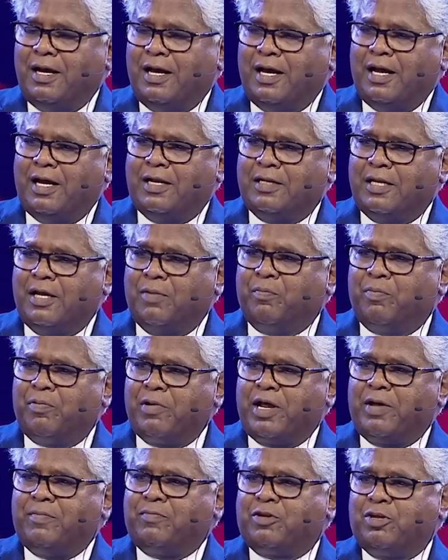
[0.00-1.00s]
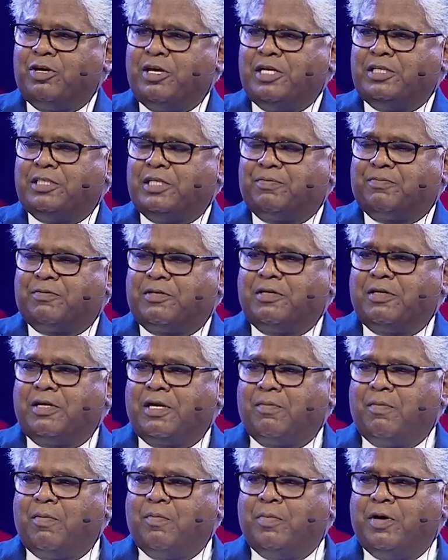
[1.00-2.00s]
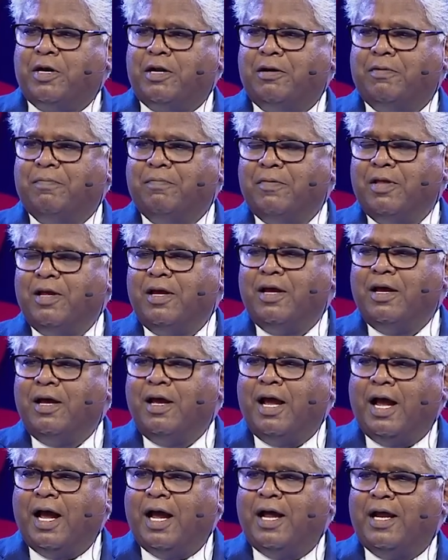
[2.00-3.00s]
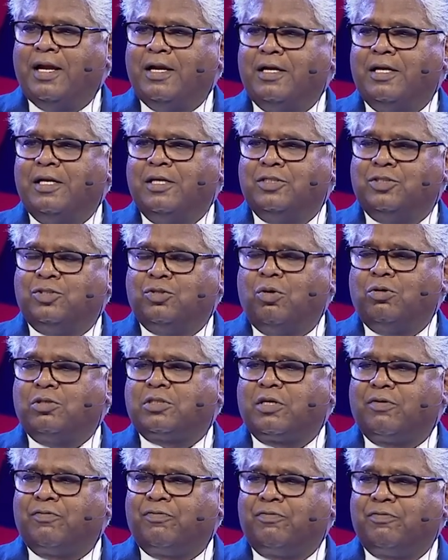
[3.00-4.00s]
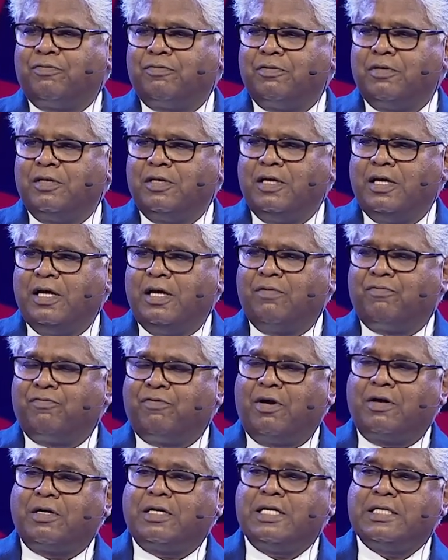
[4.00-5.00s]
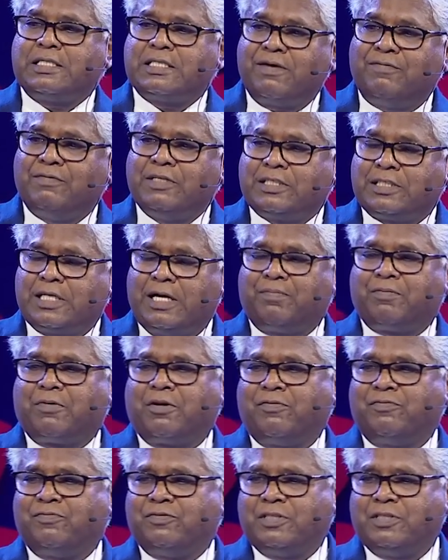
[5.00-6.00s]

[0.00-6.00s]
And they bring him to Egypt, remember? And uh, Joseph, in forty-seventh chapter of